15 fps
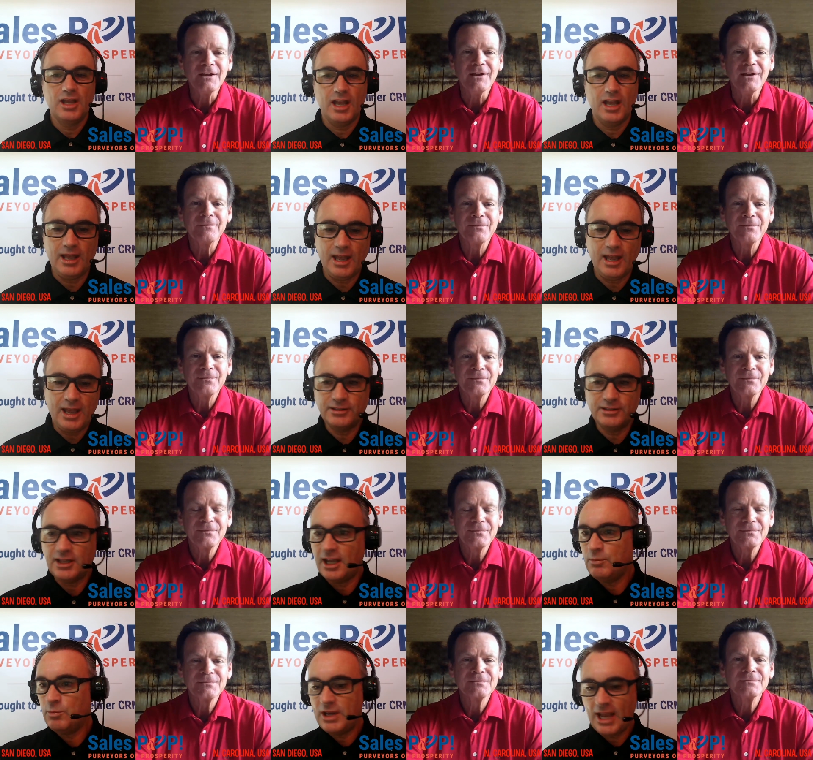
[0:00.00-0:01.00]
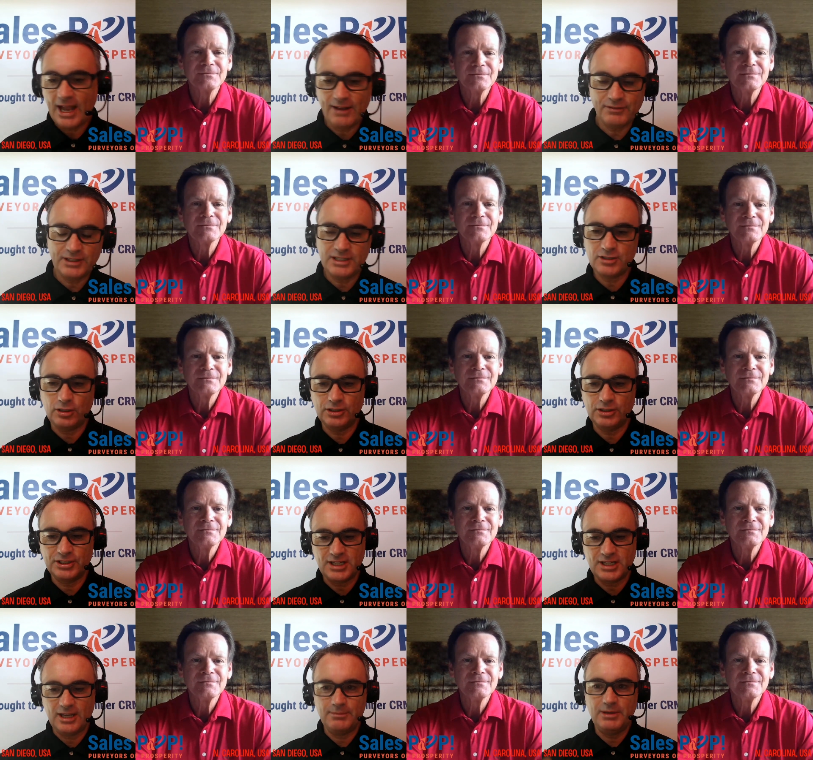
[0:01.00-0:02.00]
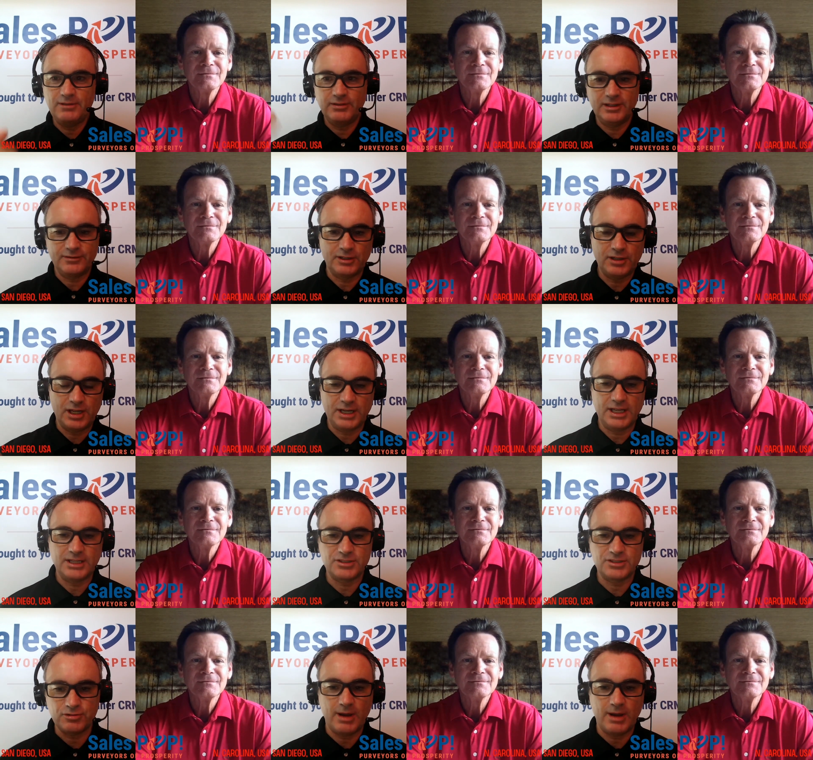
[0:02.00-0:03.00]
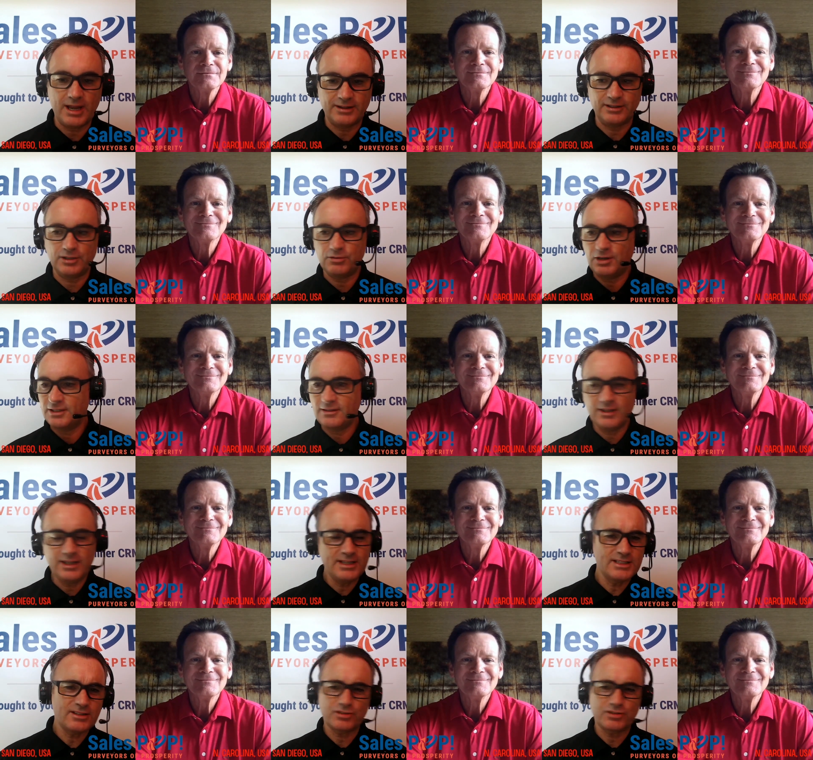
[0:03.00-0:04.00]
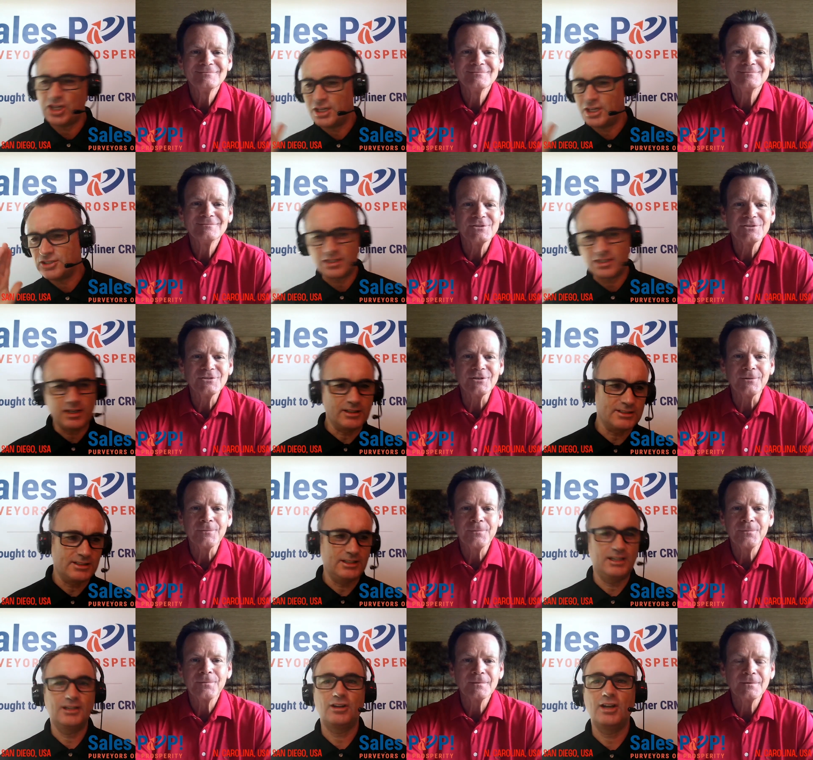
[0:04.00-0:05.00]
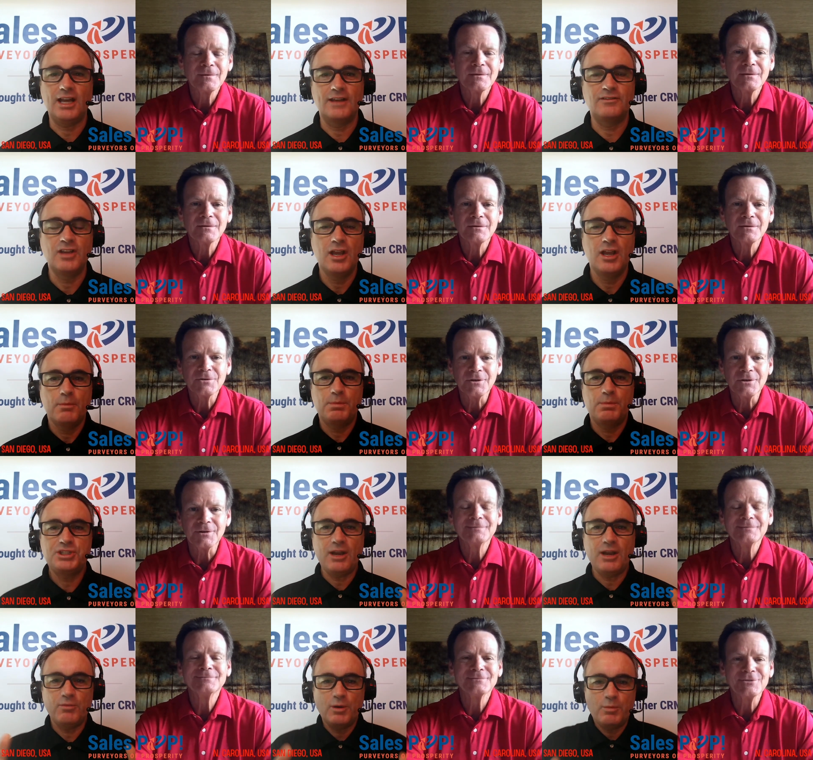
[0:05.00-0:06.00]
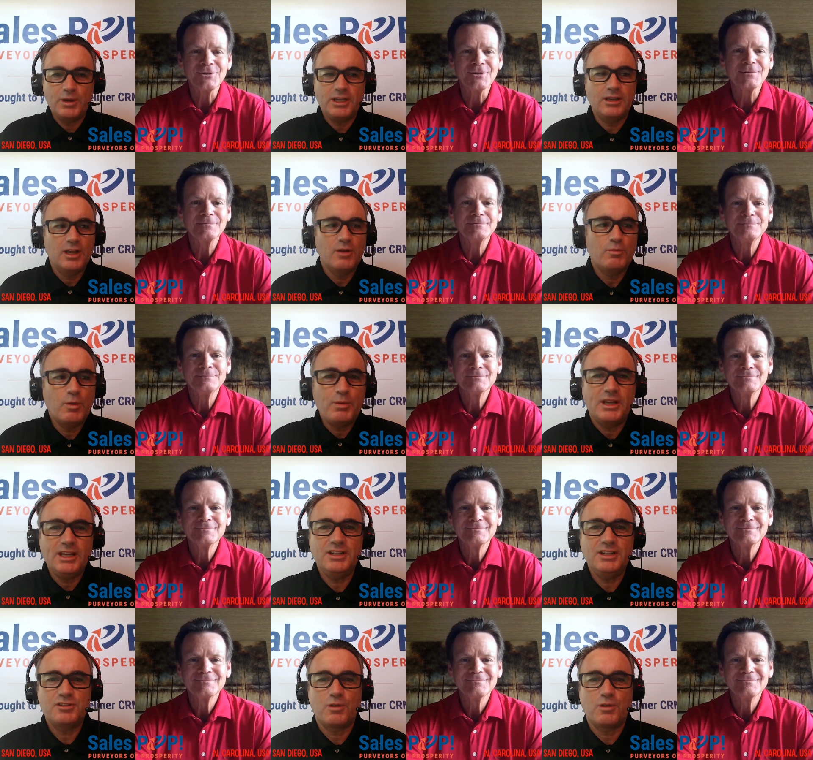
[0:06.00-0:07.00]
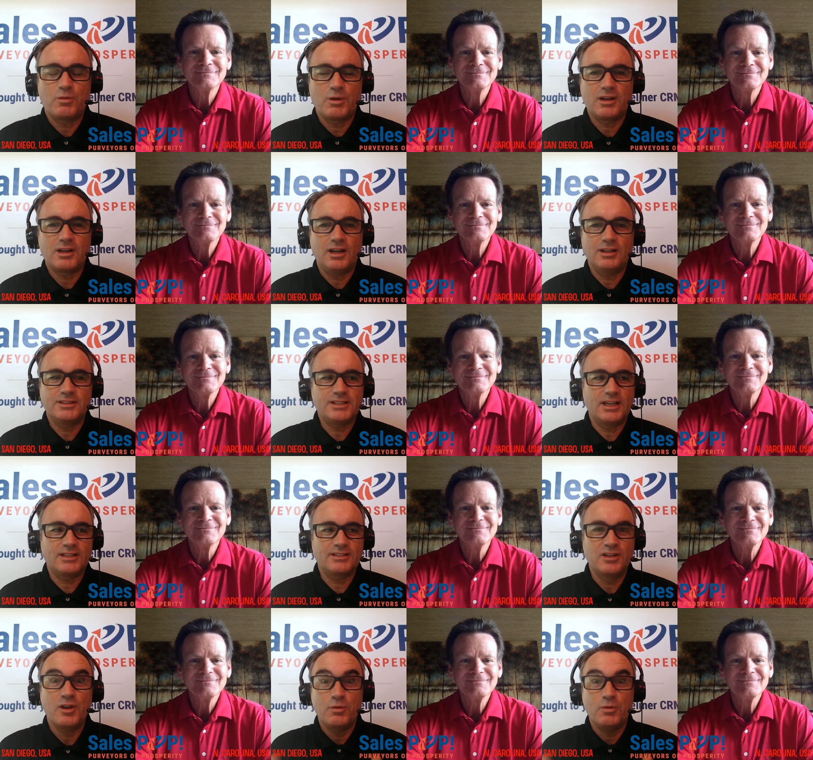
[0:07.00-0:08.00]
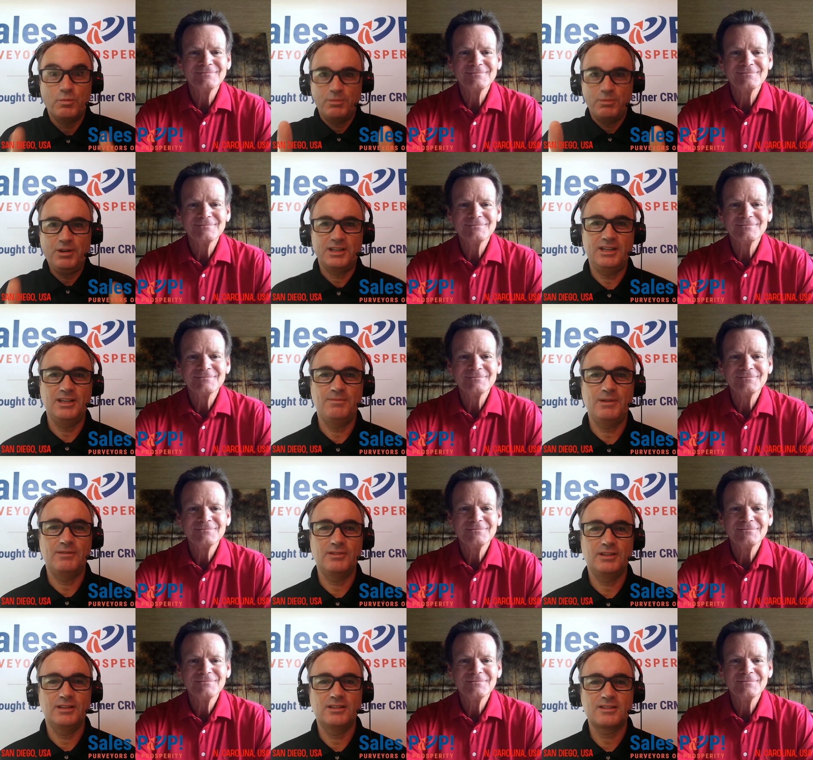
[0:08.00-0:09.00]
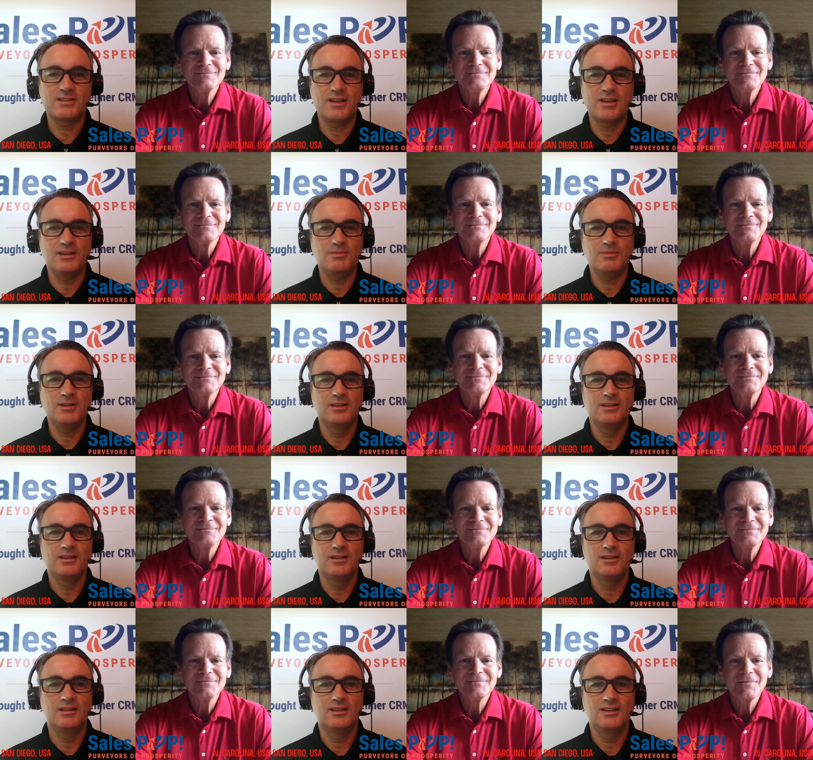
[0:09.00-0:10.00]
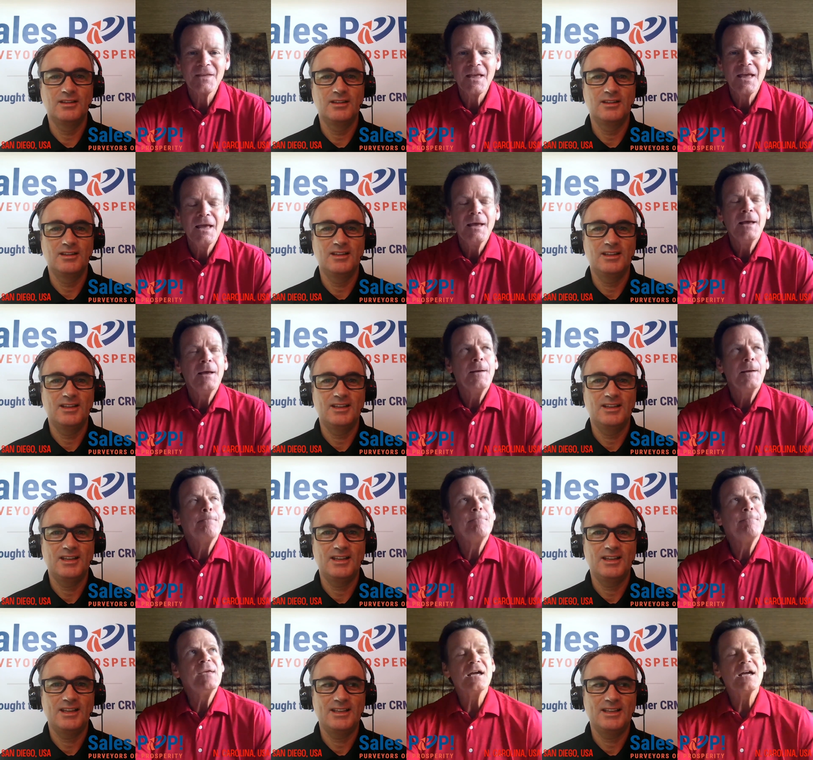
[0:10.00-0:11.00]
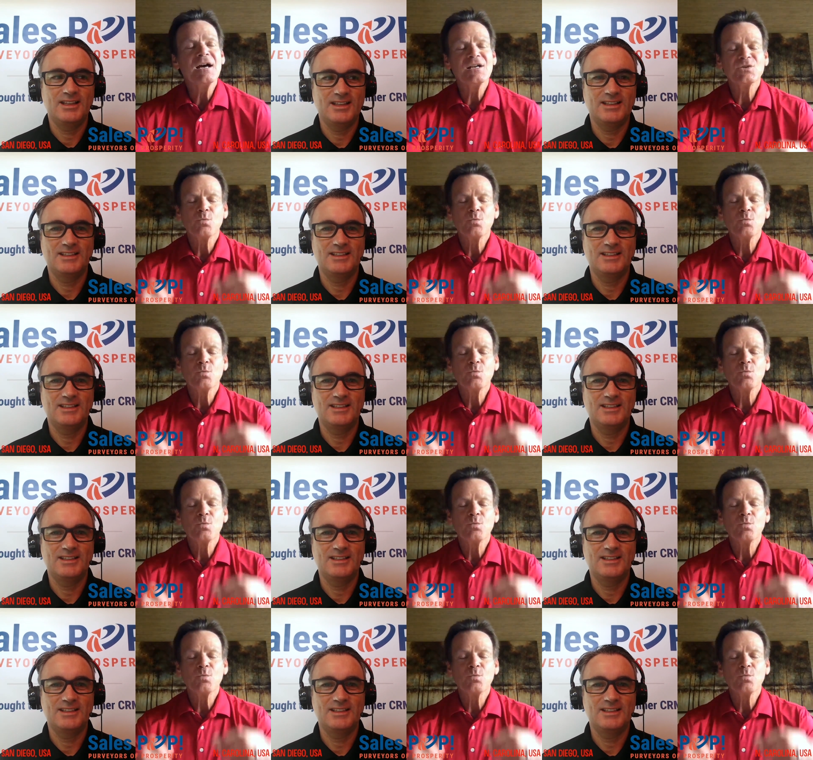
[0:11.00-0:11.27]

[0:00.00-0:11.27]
Speaker 1: yeah. uh, and and we have these all the time, even if they're not as dramatic, right? Things are changing sure. constantly in our lives, but yet when sure. we when we get into a work context, we want to keep everything the same.
Speaker 2: Because